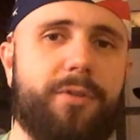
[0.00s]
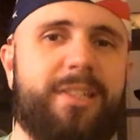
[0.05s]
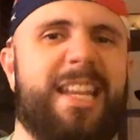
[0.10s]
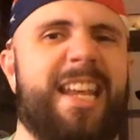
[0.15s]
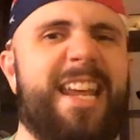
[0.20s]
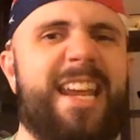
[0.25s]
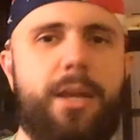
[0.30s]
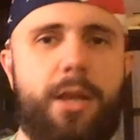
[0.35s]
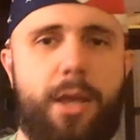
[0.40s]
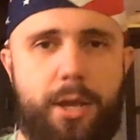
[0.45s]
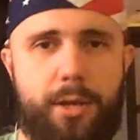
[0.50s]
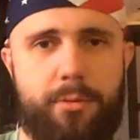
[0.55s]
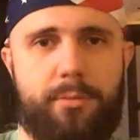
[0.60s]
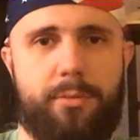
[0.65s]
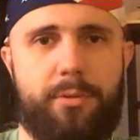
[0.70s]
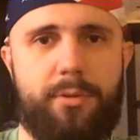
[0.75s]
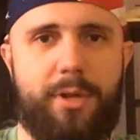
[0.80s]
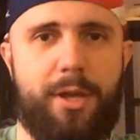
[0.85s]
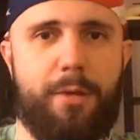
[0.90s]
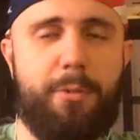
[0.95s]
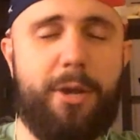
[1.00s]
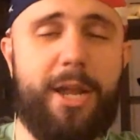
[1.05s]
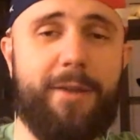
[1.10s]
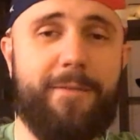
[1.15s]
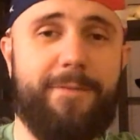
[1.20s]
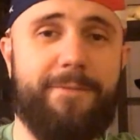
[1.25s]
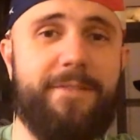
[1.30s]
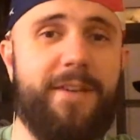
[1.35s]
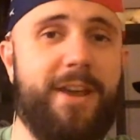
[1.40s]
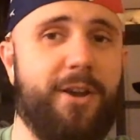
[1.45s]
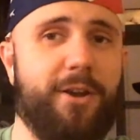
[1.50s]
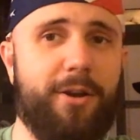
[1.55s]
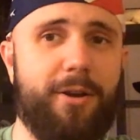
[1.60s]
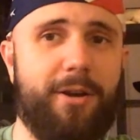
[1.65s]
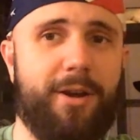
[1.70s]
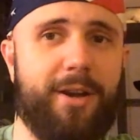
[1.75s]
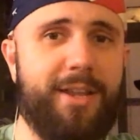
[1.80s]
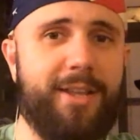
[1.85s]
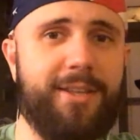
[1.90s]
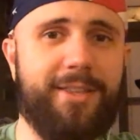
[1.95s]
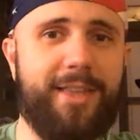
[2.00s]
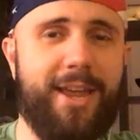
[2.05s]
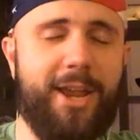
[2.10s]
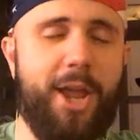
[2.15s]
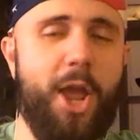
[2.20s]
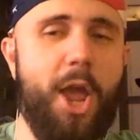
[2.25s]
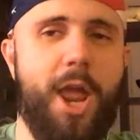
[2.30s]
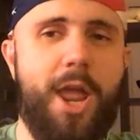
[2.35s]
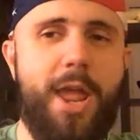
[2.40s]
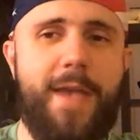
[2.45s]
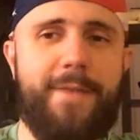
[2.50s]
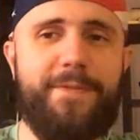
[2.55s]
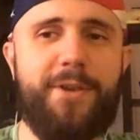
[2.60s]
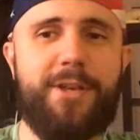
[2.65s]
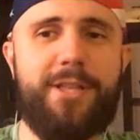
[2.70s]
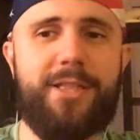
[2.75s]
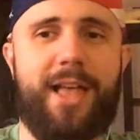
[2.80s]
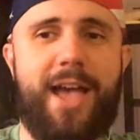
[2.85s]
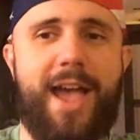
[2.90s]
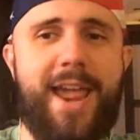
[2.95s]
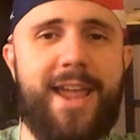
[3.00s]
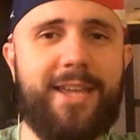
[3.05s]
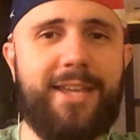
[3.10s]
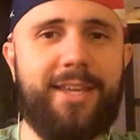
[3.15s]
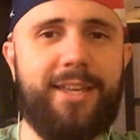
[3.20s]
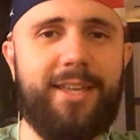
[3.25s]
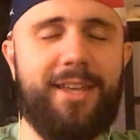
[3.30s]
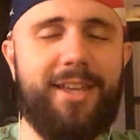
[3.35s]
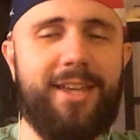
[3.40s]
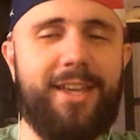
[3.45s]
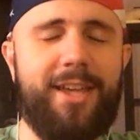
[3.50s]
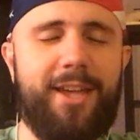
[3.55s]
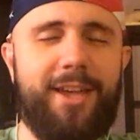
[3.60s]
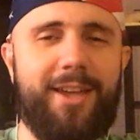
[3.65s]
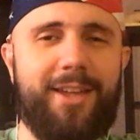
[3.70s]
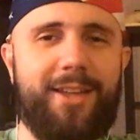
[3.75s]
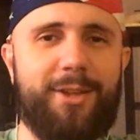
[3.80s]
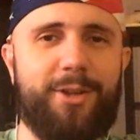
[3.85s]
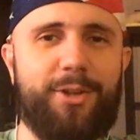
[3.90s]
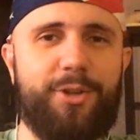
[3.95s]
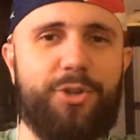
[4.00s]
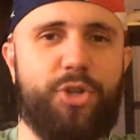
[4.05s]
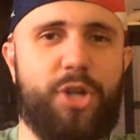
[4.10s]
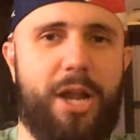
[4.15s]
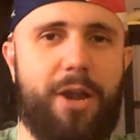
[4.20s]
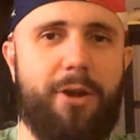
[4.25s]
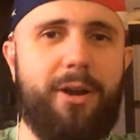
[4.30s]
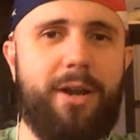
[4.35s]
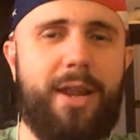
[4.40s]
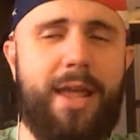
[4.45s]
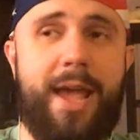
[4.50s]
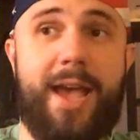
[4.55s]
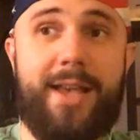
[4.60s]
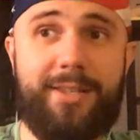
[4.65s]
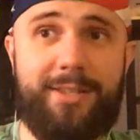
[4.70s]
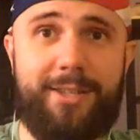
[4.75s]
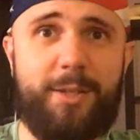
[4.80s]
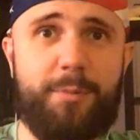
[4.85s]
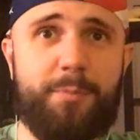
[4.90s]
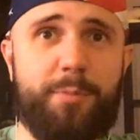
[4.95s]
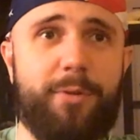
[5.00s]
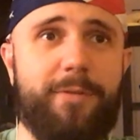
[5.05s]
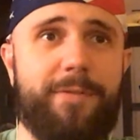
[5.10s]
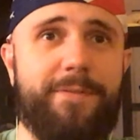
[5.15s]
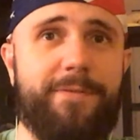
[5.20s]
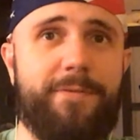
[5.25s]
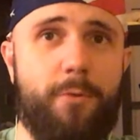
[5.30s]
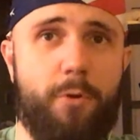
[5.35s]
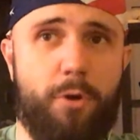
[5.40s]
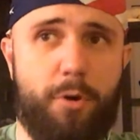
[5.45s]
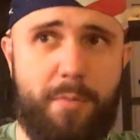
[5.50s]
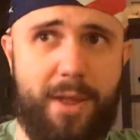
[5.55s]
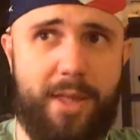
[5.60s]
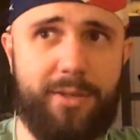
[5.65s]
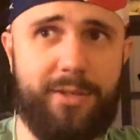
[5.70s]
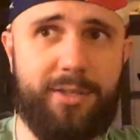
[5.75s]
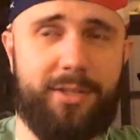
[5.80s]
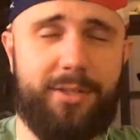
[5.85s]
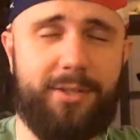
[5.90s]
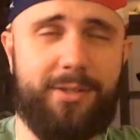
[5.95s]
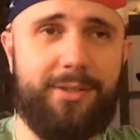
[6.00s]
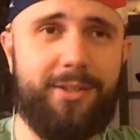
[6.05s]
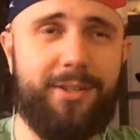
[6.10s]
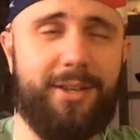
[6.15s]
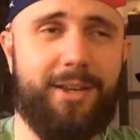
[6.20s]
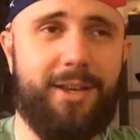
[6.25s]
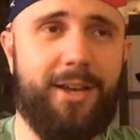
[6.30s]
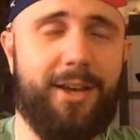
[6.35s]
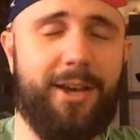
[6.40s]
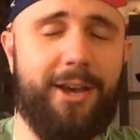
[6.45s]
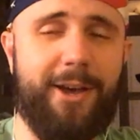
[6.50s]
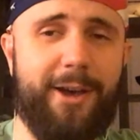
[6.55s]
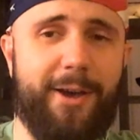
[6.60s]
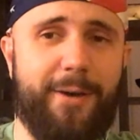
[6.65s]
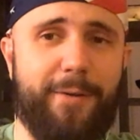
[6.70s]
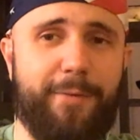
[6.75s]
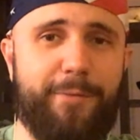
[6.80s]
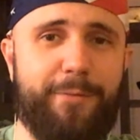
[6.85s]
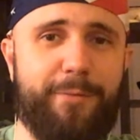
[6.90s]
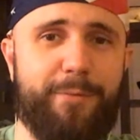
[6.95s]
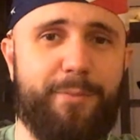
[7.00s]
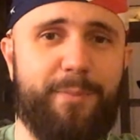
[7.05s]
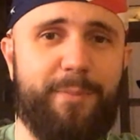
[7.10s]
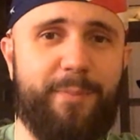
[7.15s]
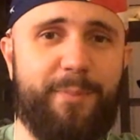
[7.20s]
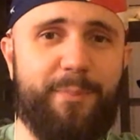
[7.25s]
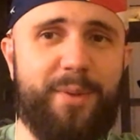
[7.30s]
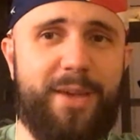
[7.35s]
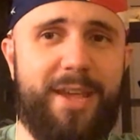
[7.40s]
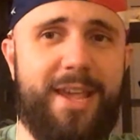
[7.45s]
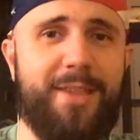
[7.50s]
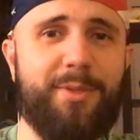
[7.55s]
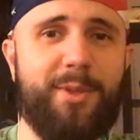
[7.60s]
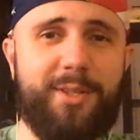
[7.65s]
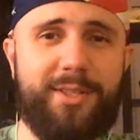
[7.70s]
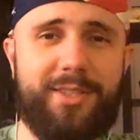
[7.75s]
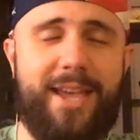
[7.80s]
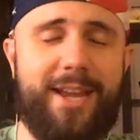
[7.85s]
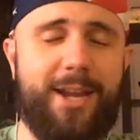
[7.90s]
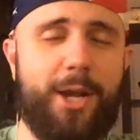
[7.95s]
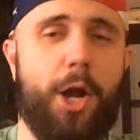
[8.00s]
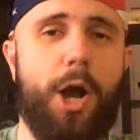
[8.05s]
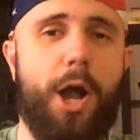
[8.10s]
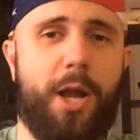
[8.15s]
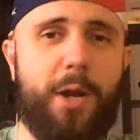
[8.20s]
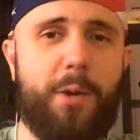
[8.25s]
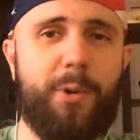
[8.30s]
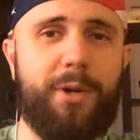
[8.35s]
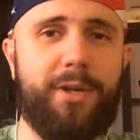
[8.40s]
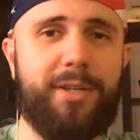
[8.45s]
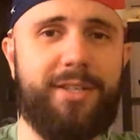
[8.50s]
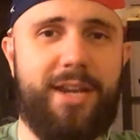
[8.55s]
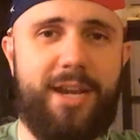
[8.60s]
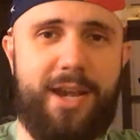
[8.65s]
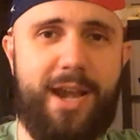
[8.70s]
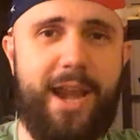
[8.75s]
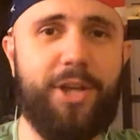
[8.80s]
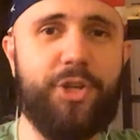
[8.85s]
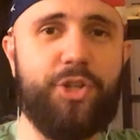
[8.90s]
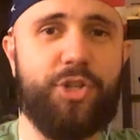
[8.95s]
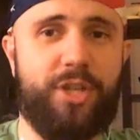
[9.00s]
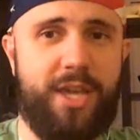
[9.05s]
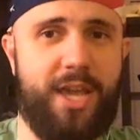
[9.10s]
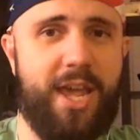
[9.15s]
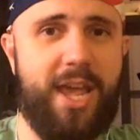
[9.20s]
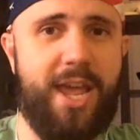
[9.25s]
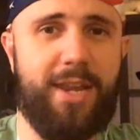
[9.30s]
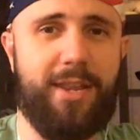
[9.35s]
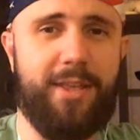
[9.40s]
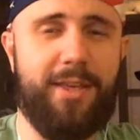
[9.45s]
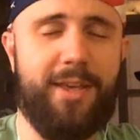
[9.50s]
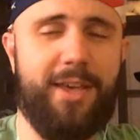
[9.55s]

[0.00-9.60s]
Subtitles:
Tina, and we got to feed her. And if you like Jared Hess's performance of being this like awkward teenage kid